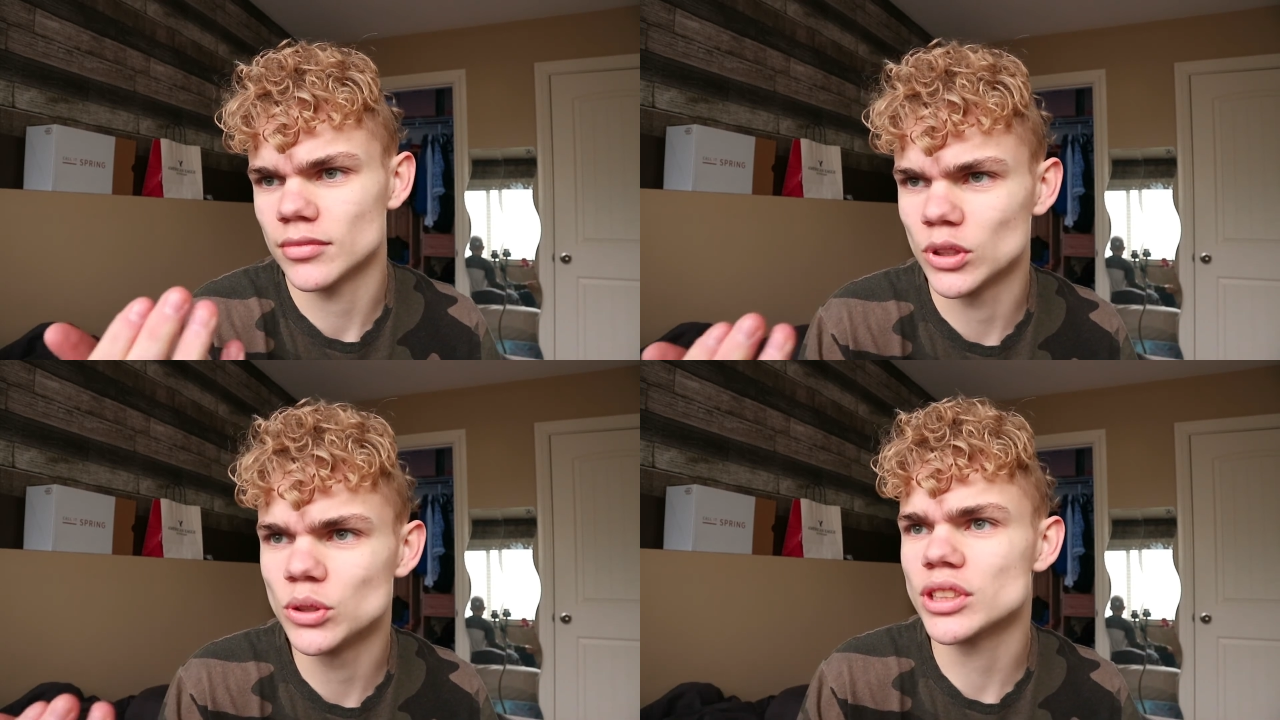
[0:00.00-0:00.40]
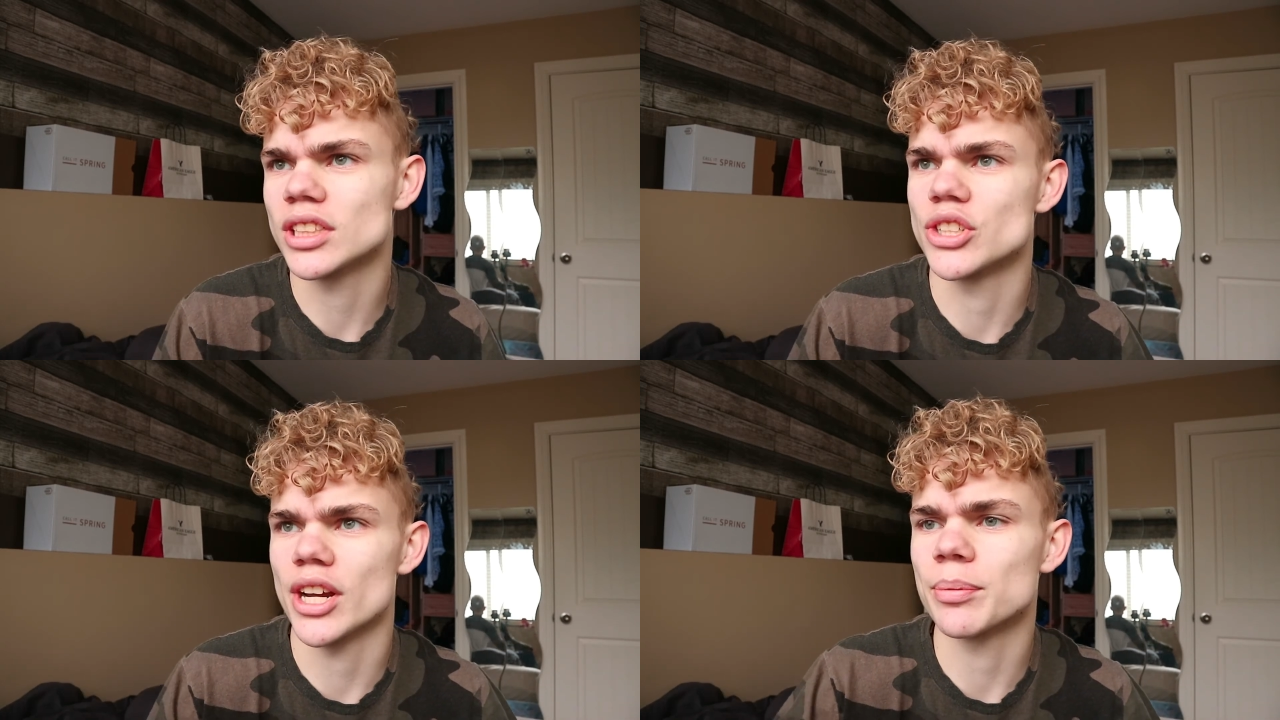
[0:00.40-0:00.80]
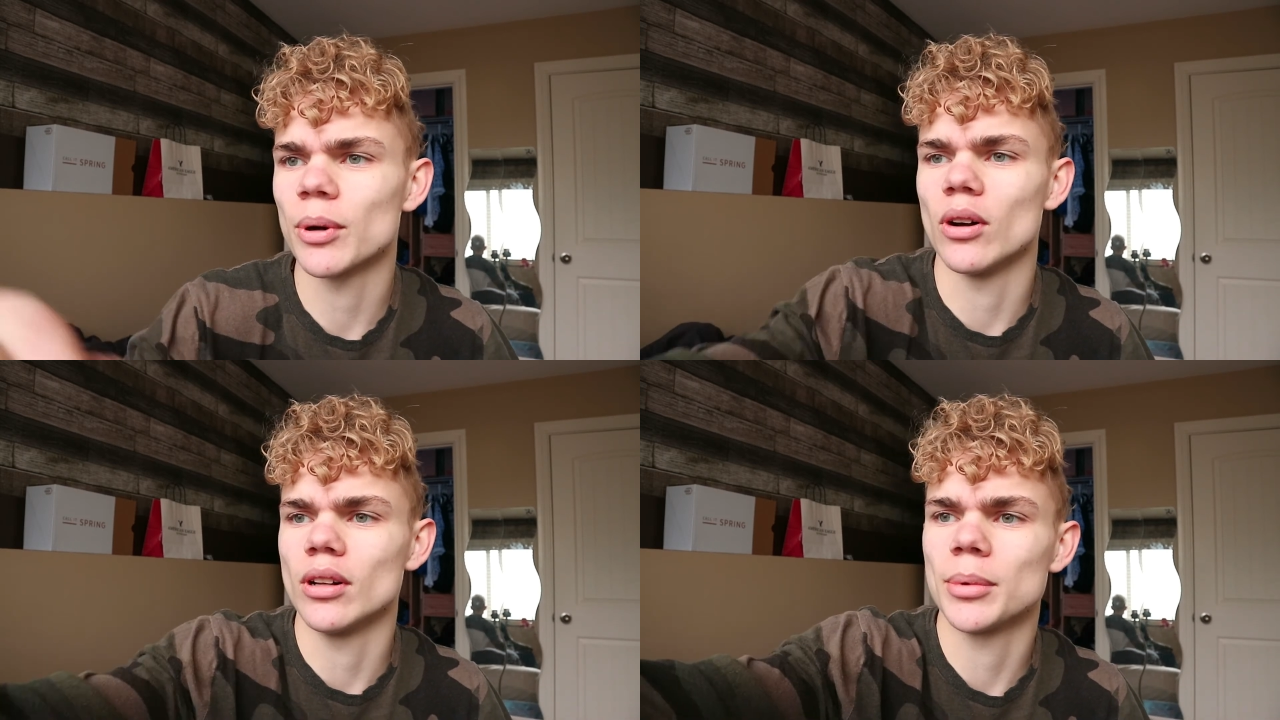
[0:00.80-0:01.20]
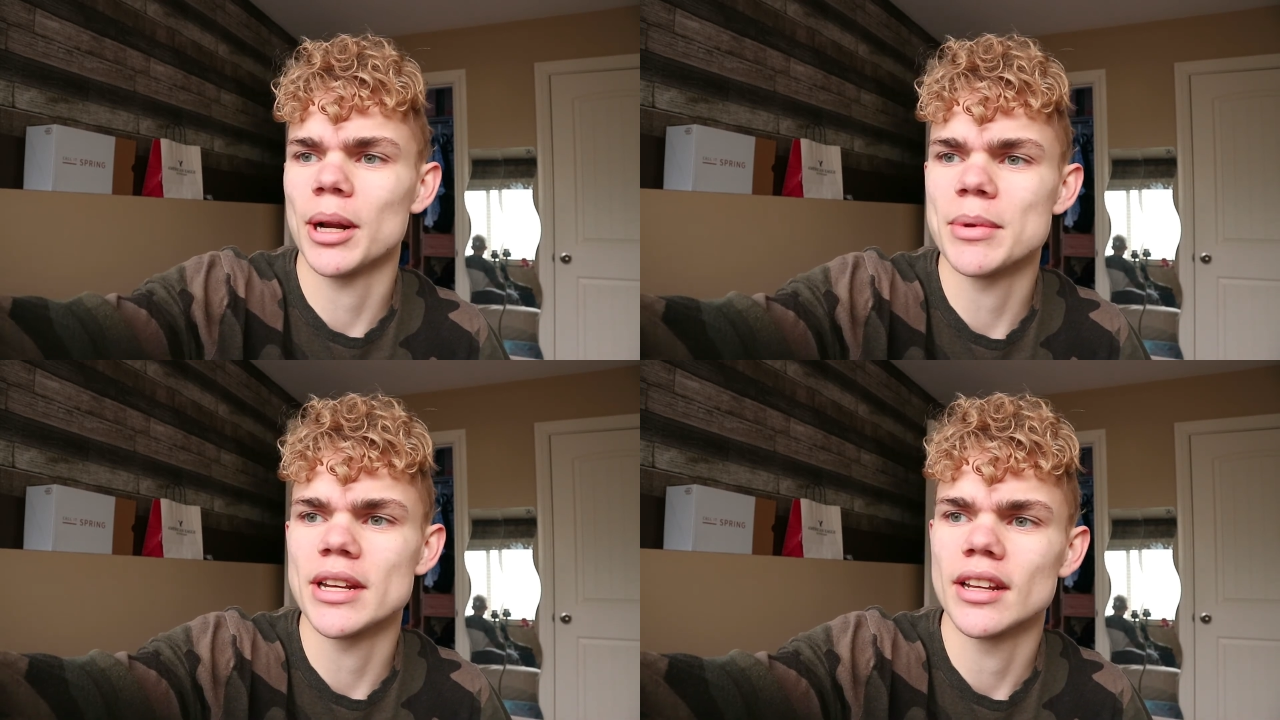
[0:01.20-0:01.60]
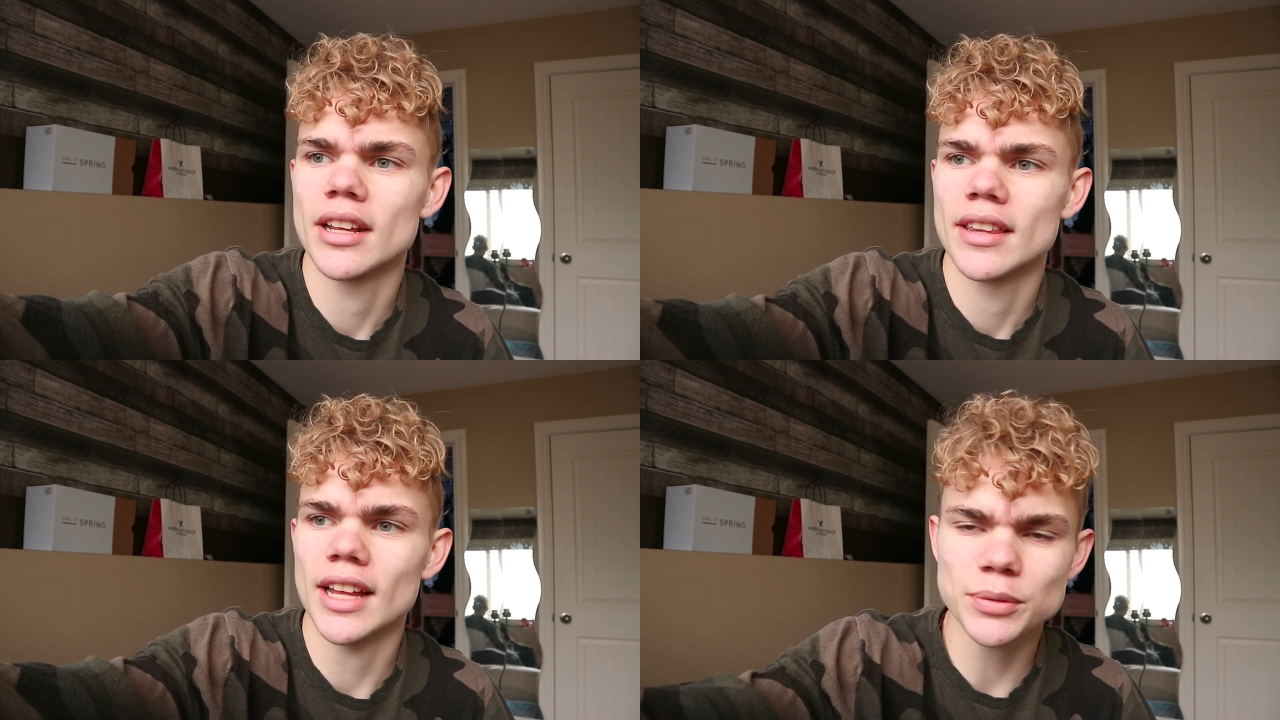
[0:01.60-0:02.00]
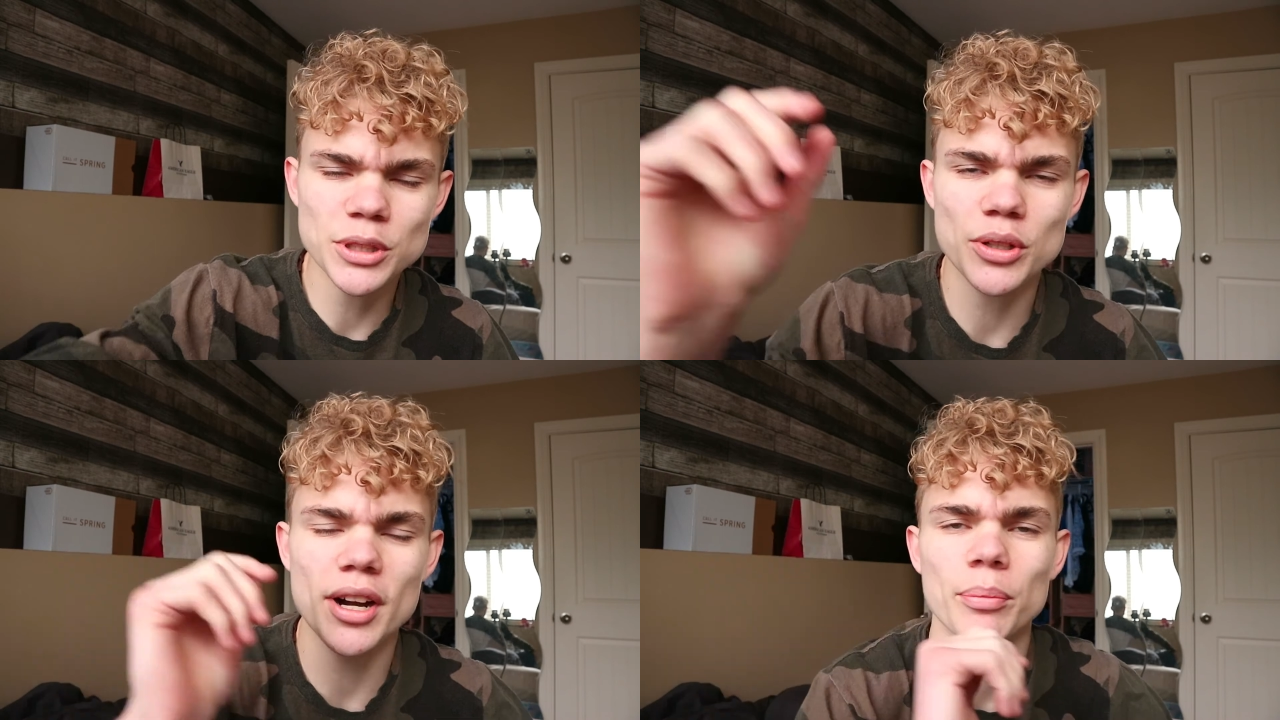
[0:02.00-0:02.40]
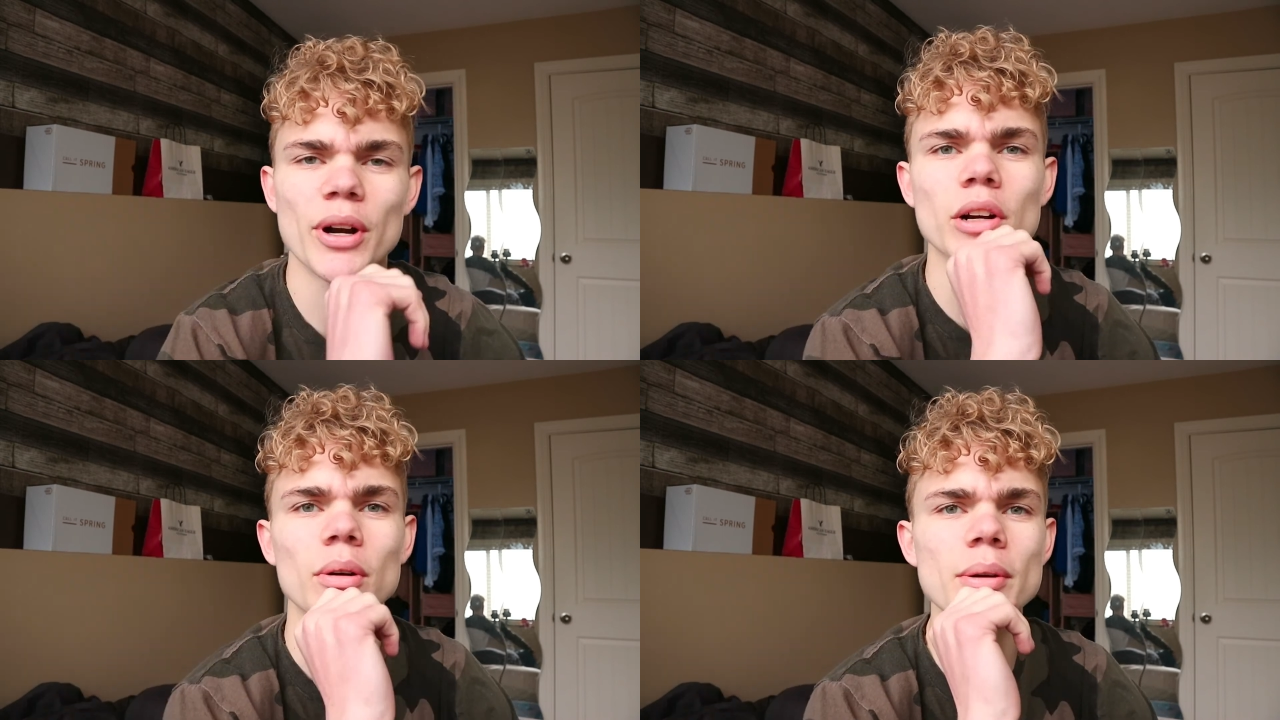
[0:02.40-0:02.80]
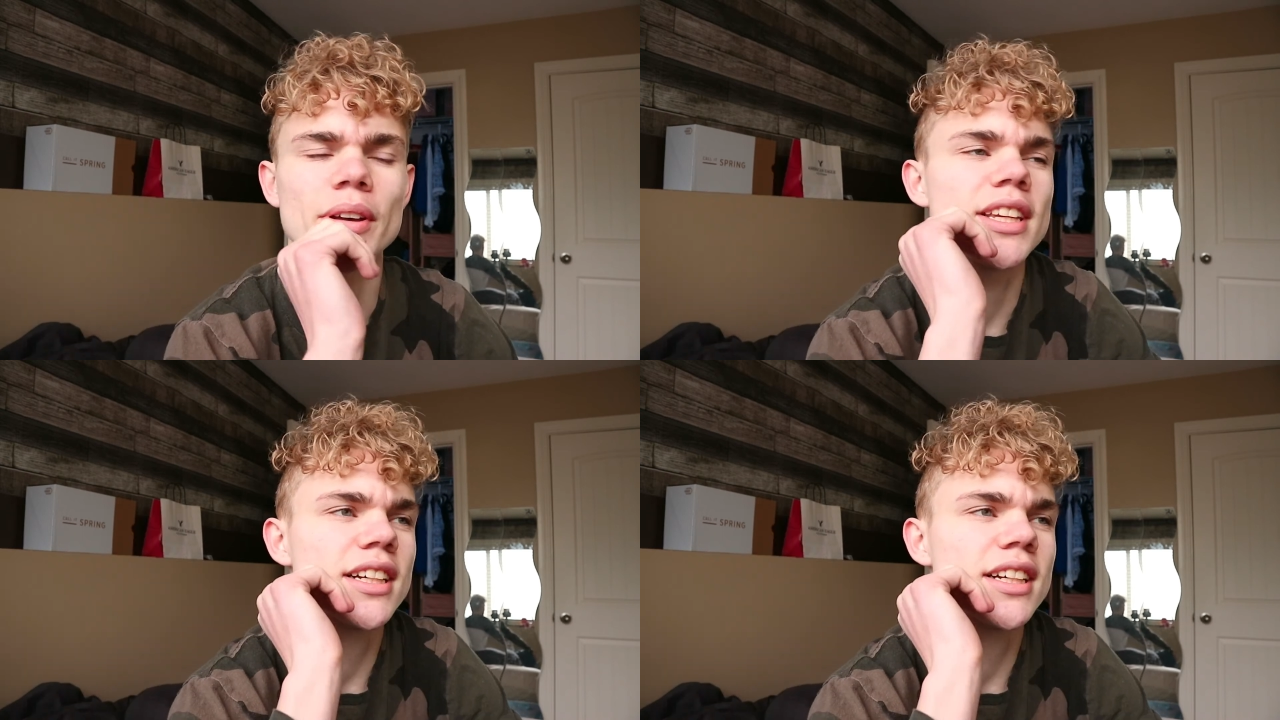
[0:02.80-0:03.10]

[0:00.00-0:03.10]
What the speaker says: lose to Jake Paul, but I mean, that's what he's trying to break away with.